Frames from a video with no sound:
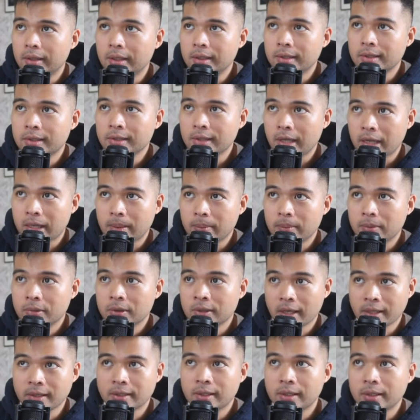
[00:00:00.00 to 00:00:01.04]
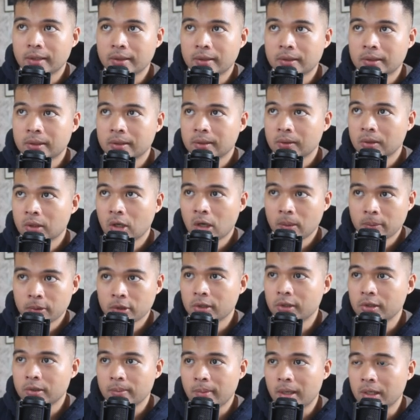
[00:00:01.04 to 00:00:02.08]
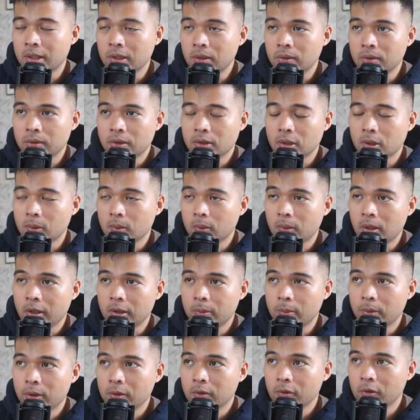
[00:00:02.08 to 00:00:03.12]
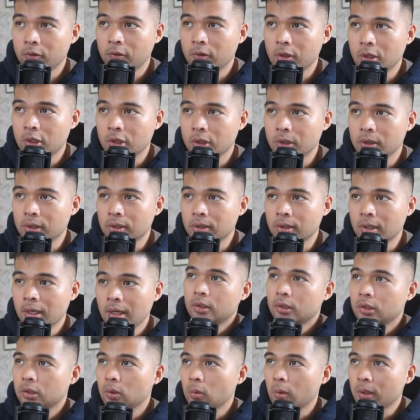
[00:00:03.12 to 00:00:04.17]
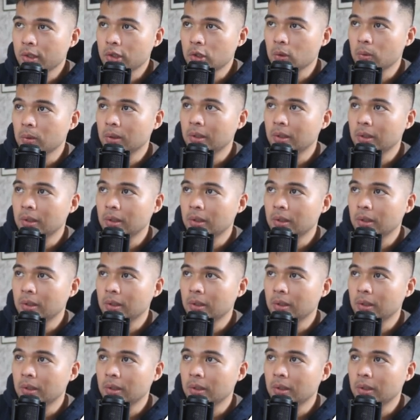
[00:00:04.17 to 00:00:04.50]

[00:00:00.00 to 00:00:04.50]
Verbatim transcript: this same settings options menu. So under preview features. So what you